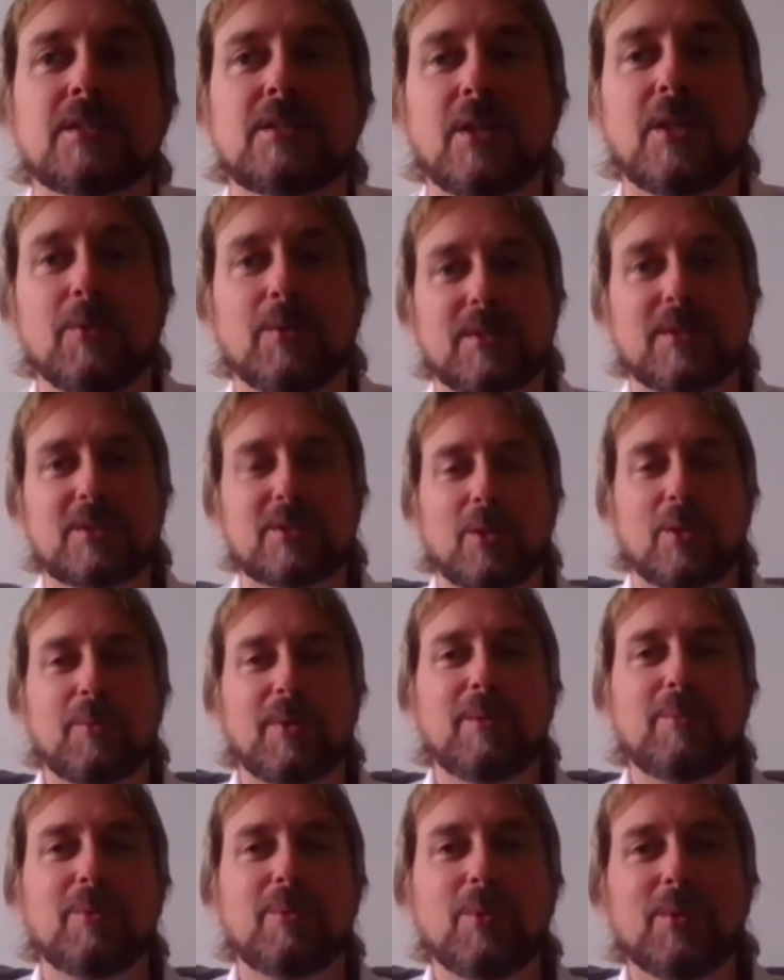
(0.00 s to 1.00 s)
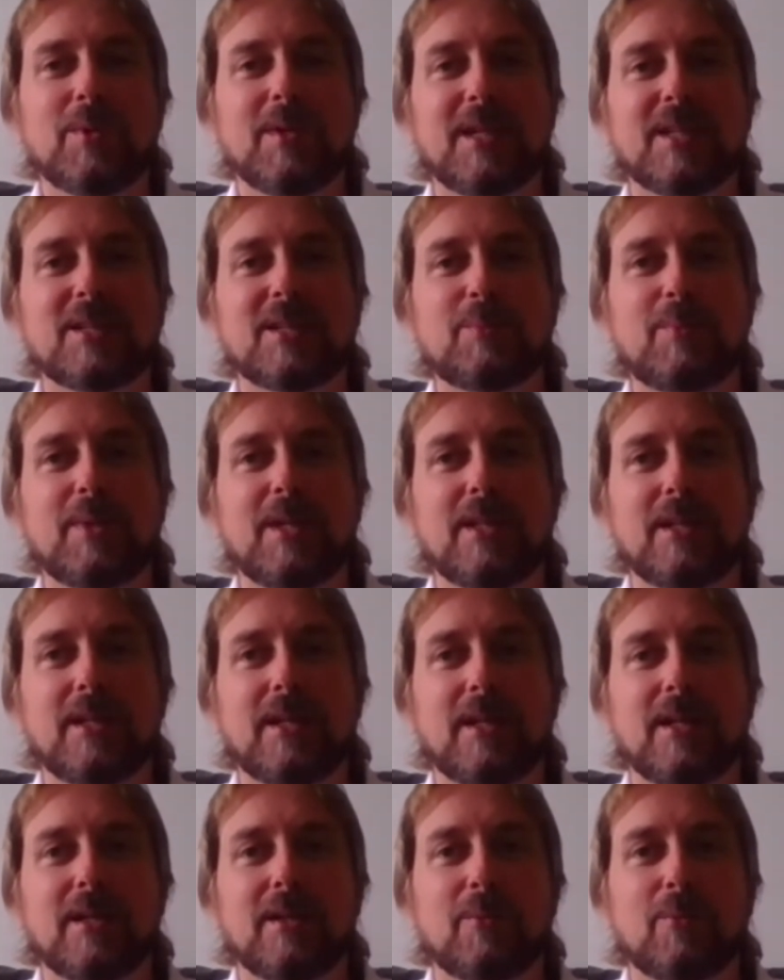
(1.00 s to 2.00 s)
So, Tom Abell, it's been
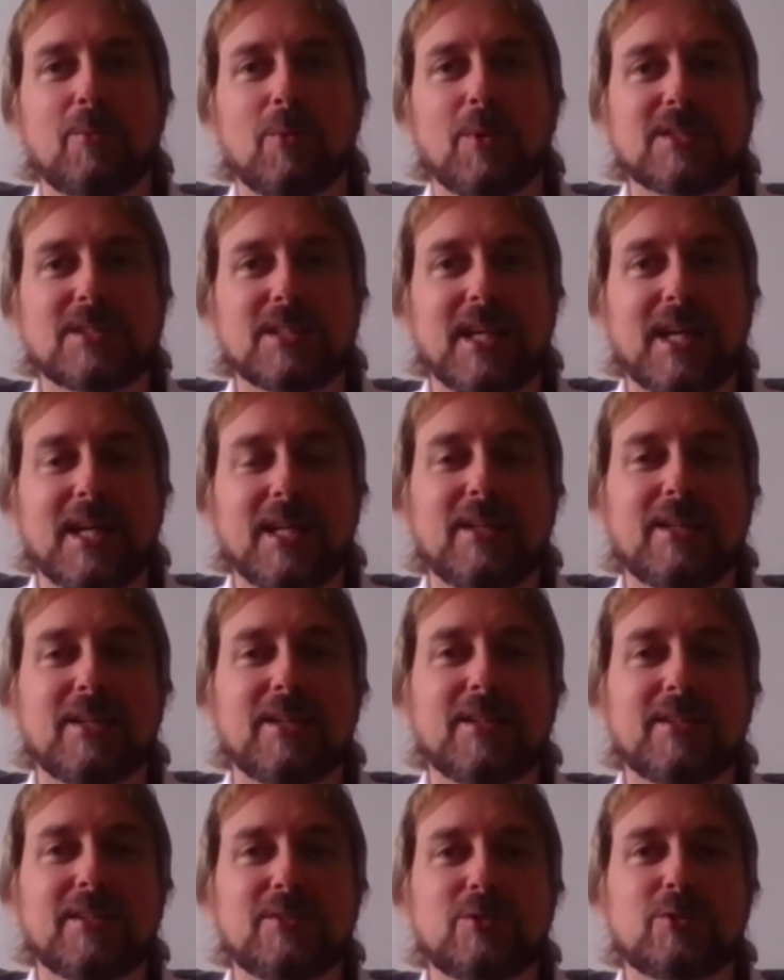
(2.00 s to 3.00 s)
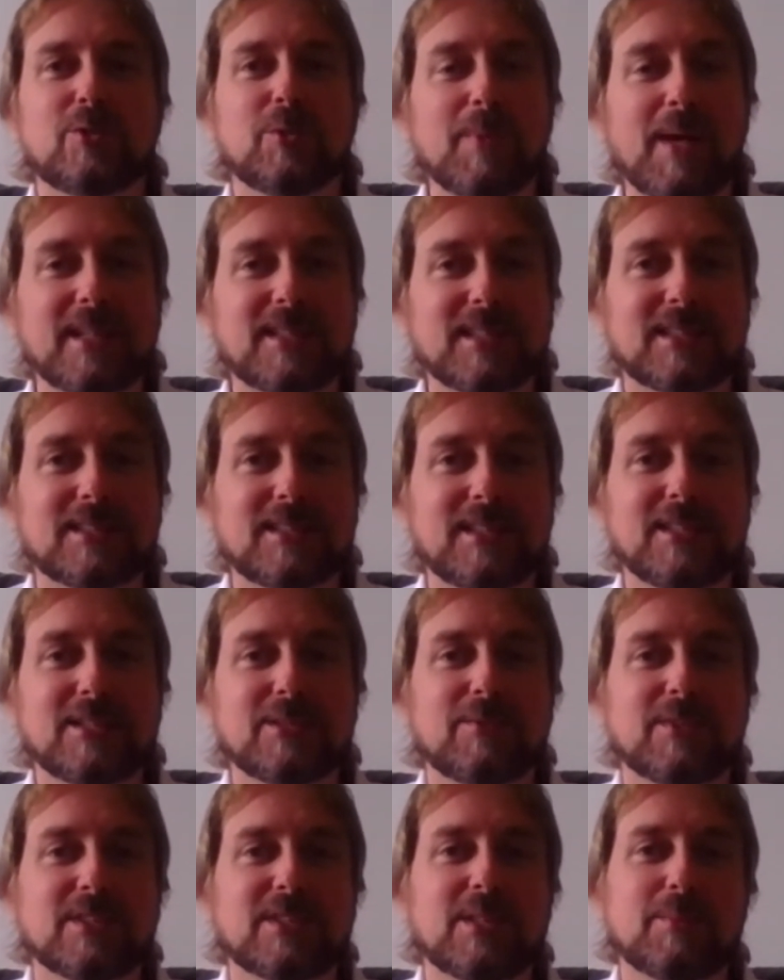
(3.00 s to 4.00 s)
once again a dramatic
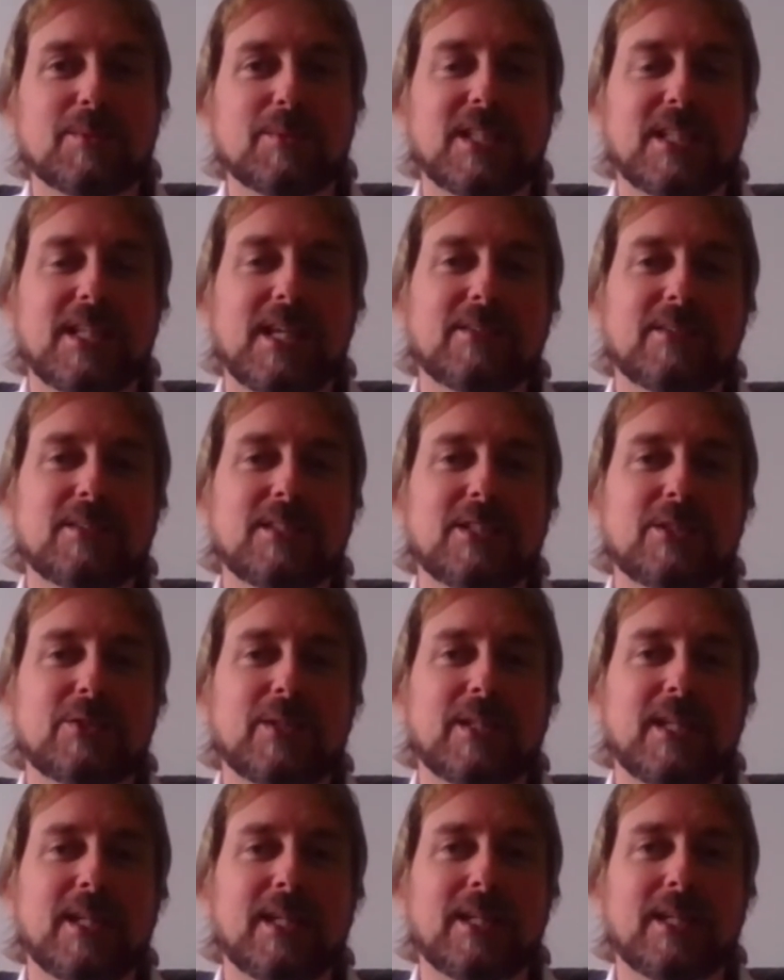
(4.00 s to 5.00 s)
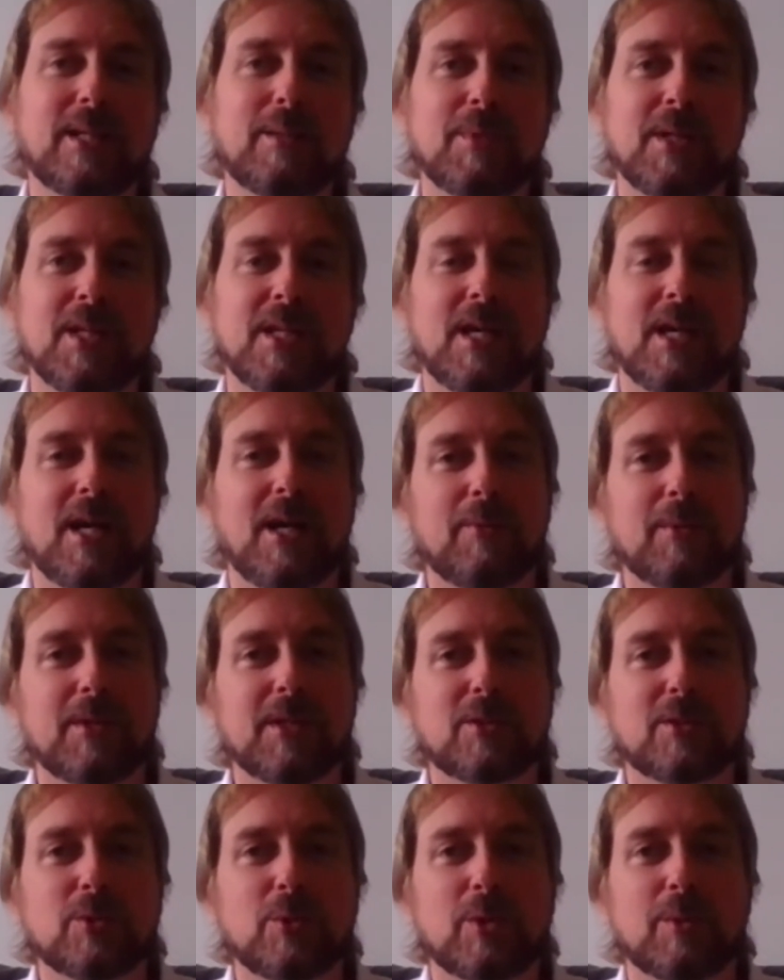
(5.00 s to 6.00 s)
season for Somerset County Cricket Club. We're
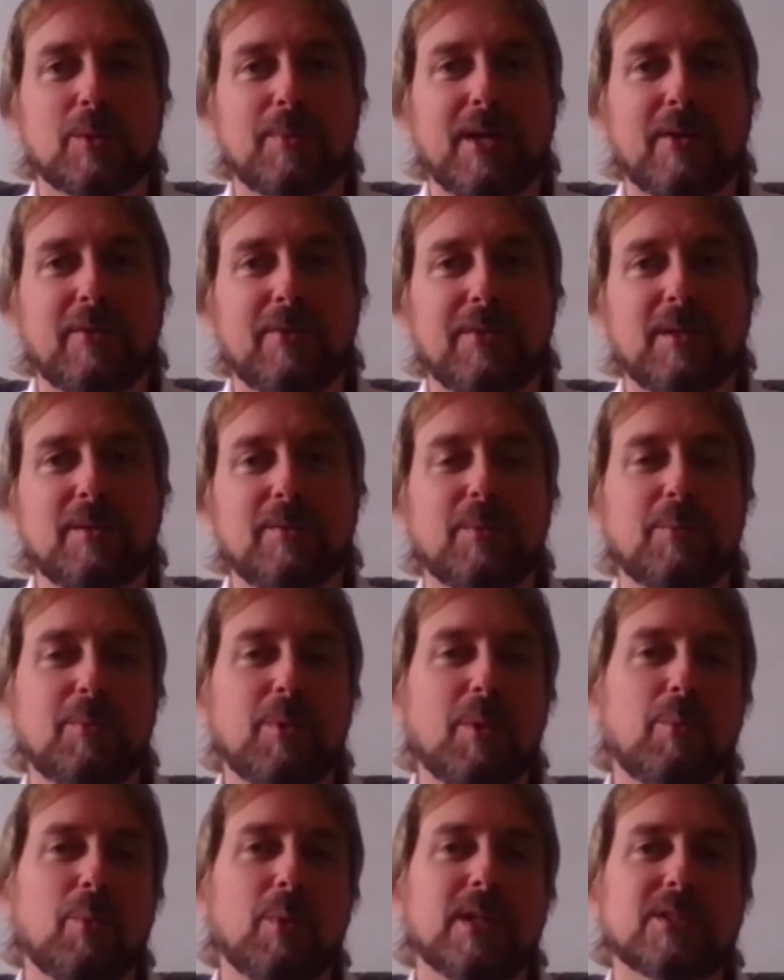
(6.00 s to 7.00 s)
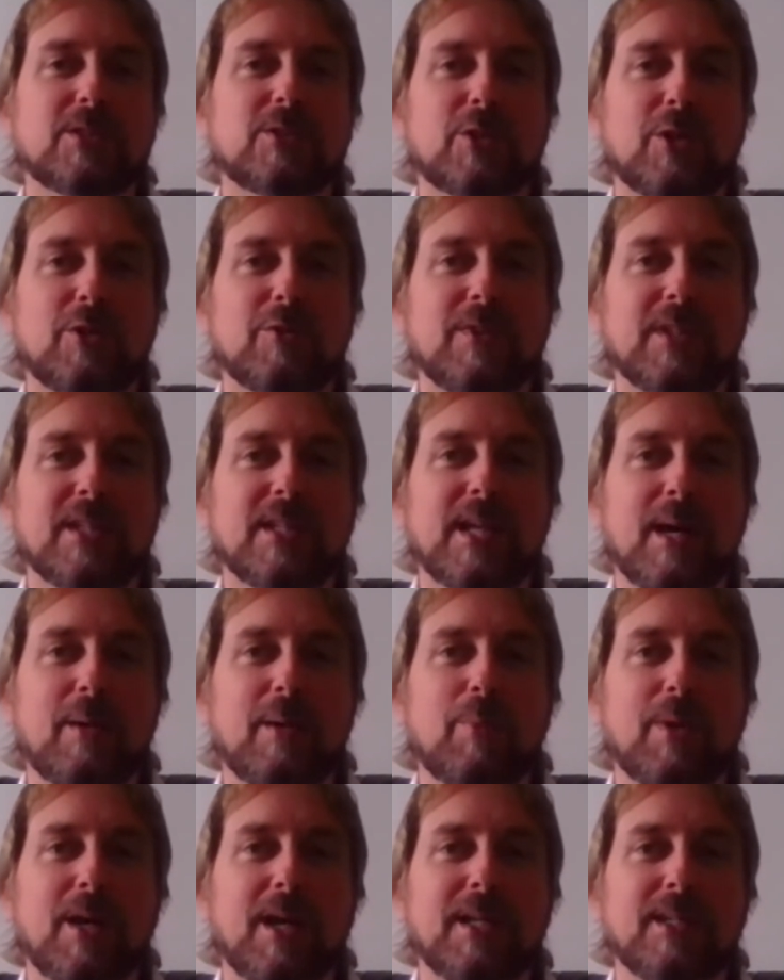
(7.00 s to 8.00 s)
going to talk about the Bob Willis Trophy
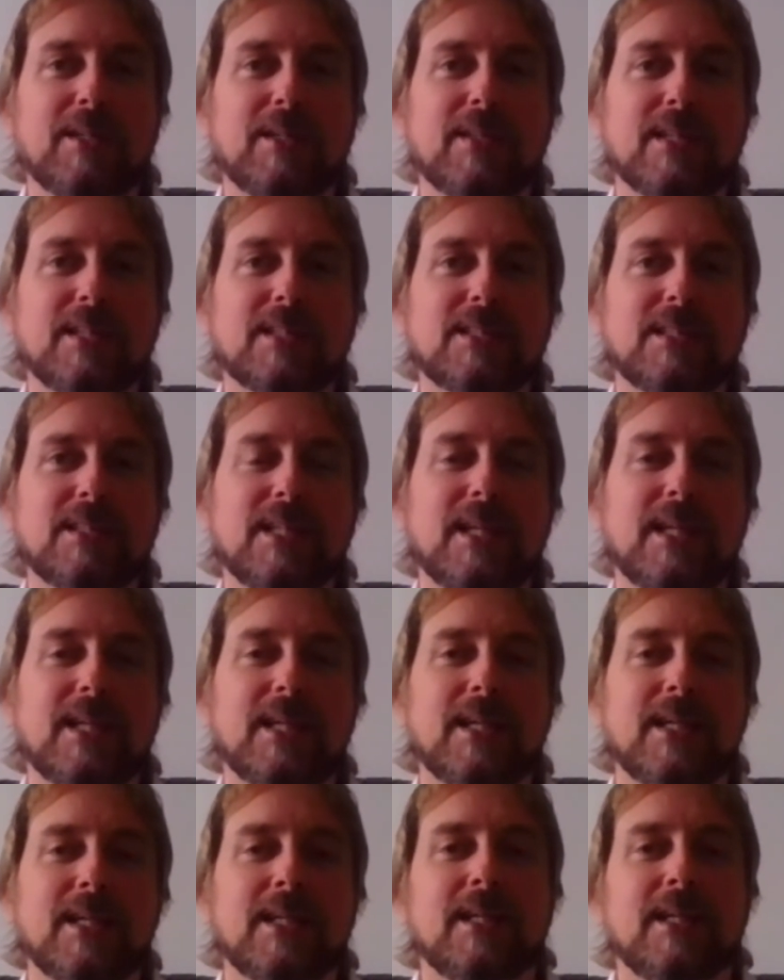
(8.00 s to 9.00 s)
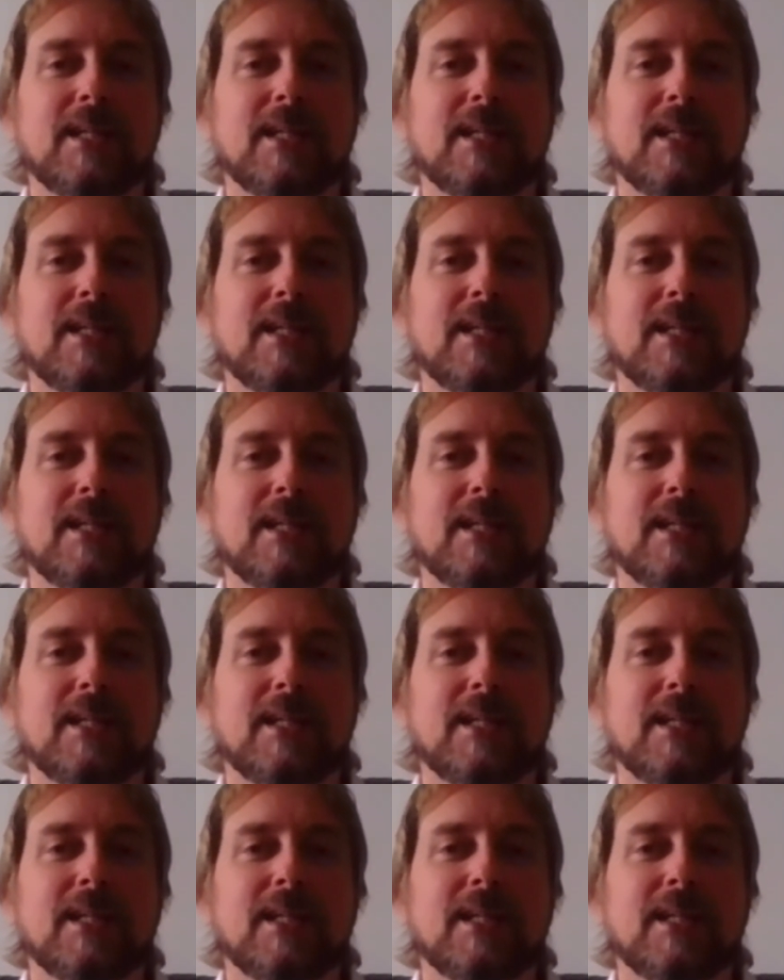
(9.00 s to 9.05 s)
campaign this year.